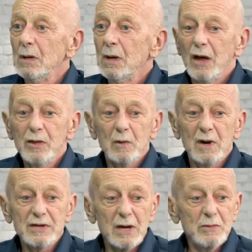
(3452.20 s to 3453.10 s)

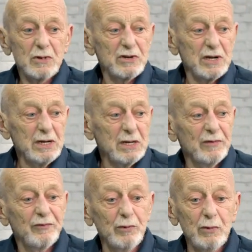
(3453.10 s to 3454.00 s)
Otherwise, I'm just eating
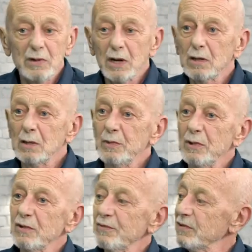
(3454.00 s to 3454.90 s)
food that could be
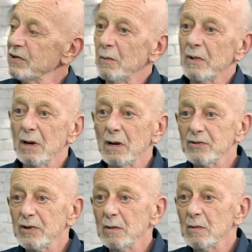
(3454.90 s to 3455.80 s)
used for someone
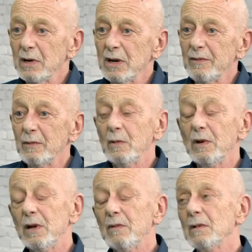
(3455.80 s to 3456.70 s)
else and
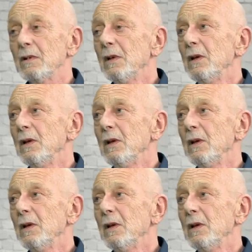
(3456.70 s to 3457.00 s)
whatever.